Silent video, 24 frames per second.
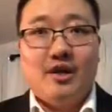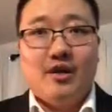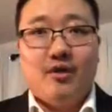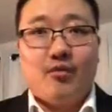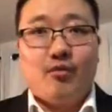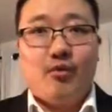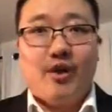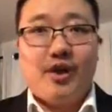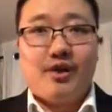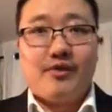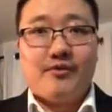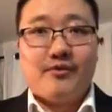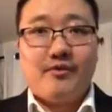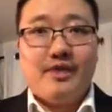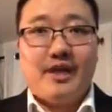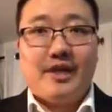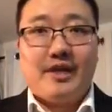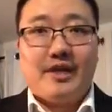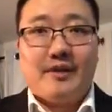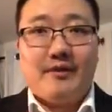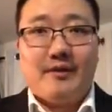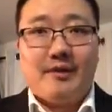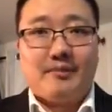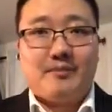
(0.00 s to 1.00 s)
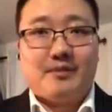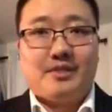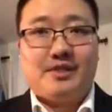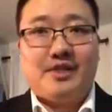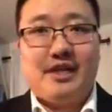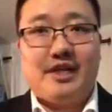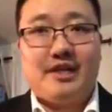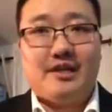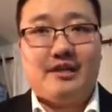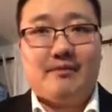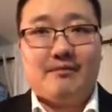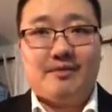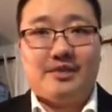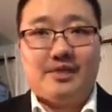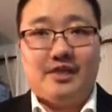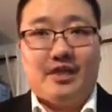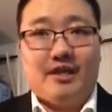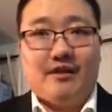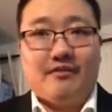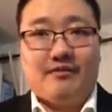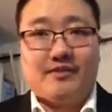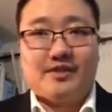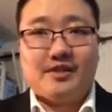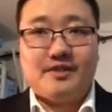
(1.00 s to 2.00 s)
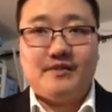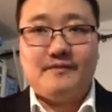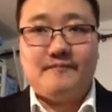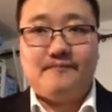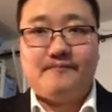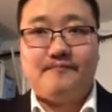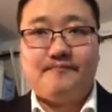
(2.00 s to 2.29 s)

whether or not they want to protect themselves.